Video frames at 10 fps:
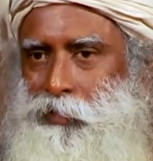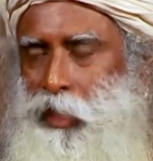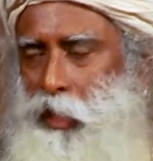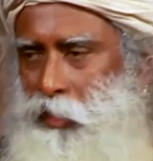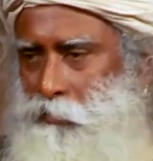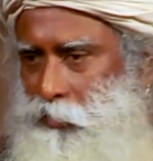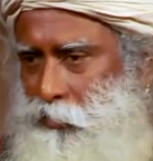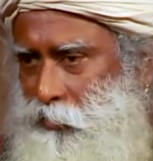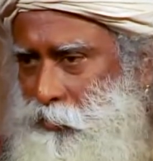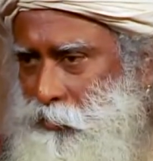Kala
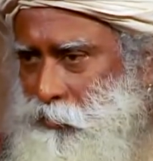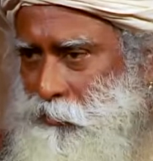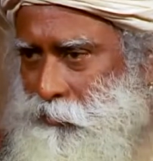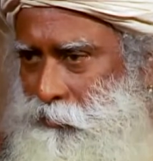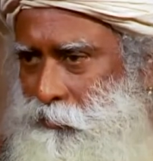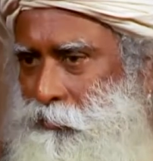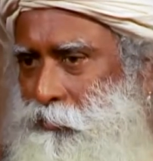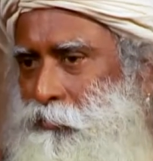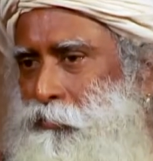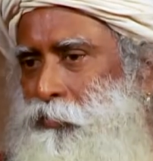means
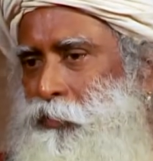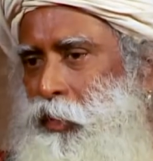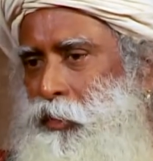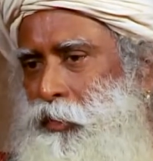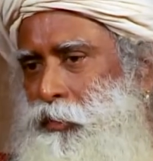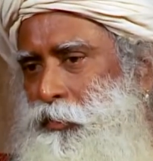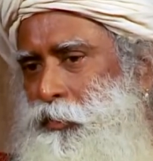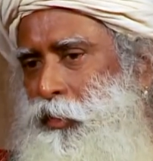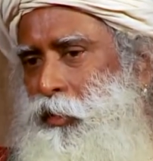darkness.